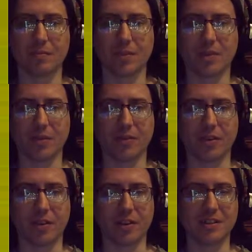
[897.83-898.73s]
not
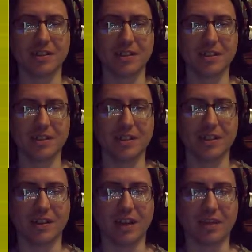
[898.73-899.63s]
very good.
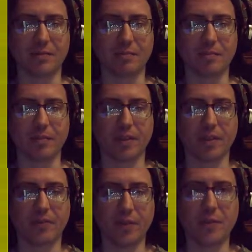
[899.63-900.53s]
Okay.
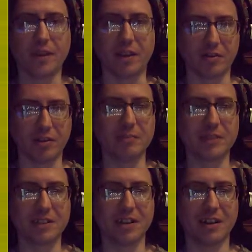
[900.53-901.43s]
15.
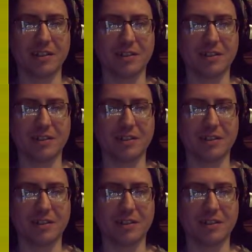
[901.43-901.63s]
Crimson Knight